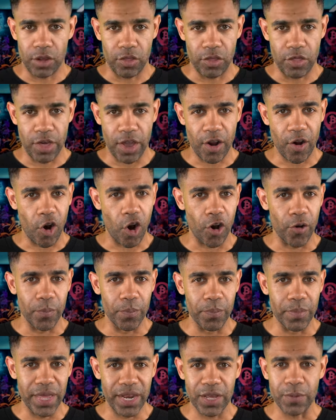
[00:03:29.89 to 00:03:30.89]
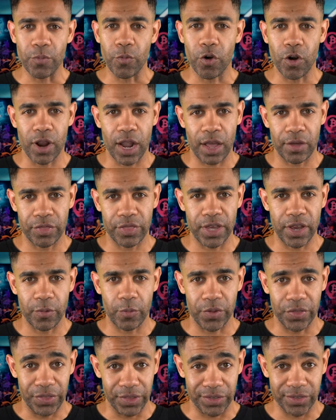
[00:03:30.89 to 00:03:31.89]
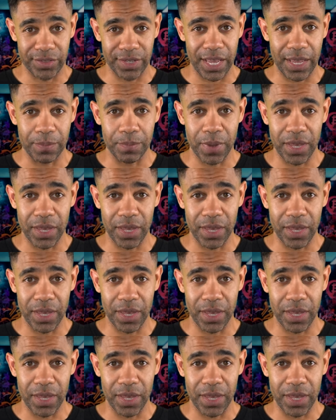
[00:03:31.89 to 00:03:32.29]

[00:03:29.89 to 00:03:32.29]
There are many more out there with the same